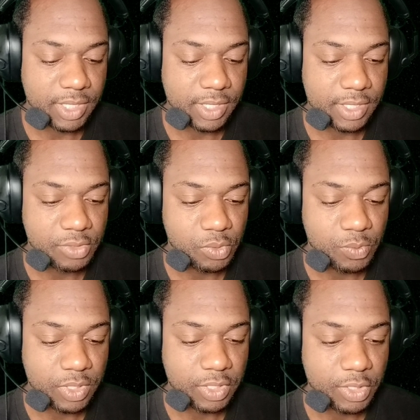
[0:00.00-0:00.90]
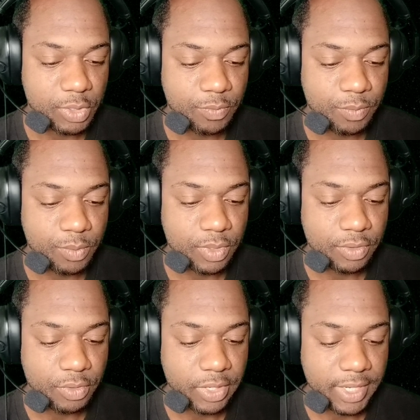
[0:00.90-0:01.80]
here because we wanna go for
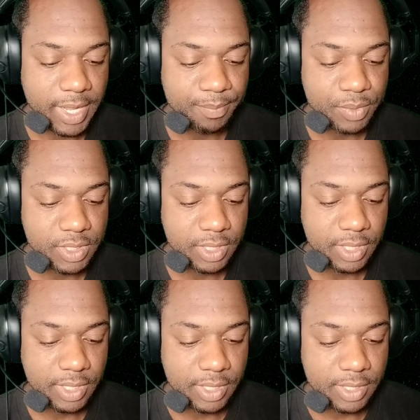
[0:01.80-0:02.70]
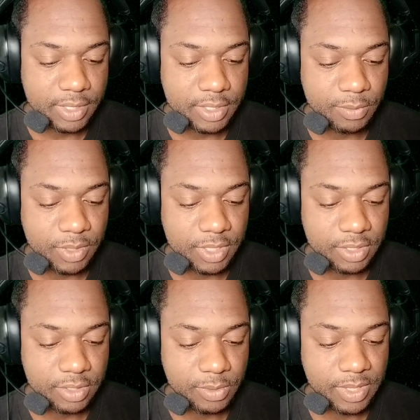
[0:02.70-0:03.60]
three laps. So we're
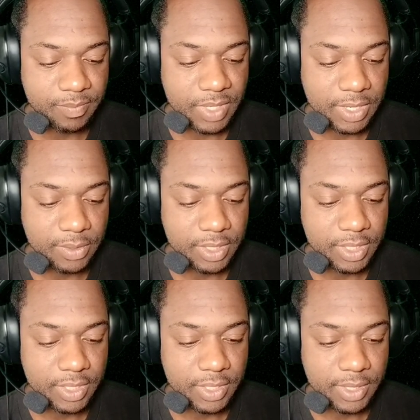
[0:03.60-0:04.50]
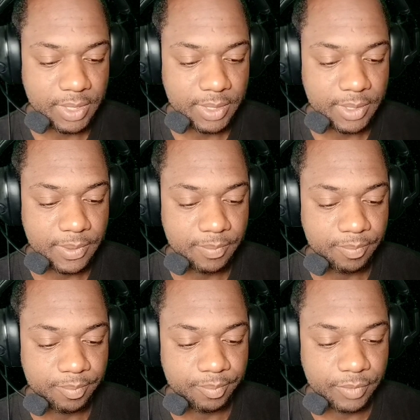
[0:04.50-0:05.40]
gonna slow them down here,
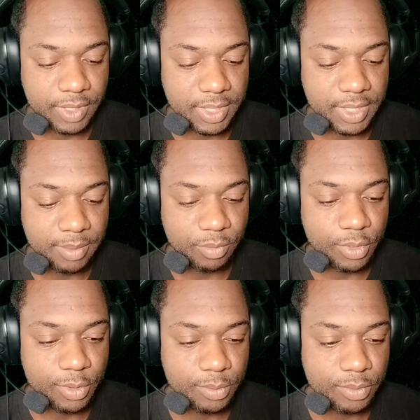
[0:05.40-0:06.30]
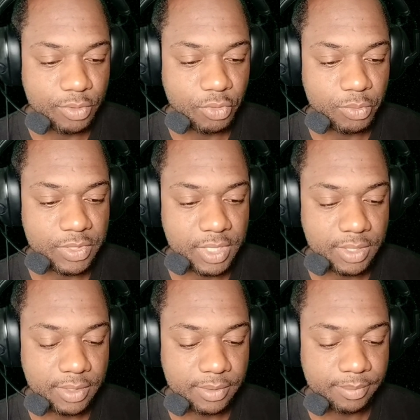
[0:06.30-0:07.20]
let them go cruising